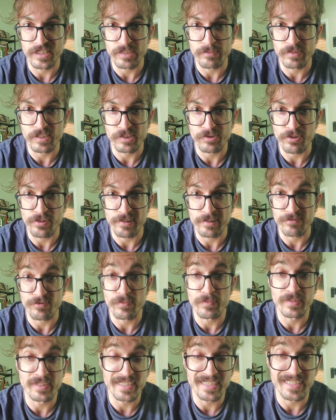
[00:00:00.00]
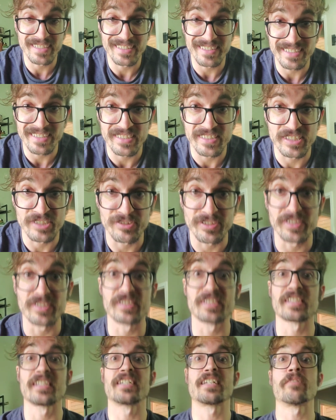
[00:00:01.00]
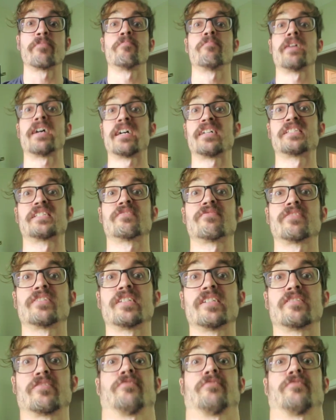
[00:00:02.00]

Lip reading: demonstration from Dean Lister, has like a massive neck.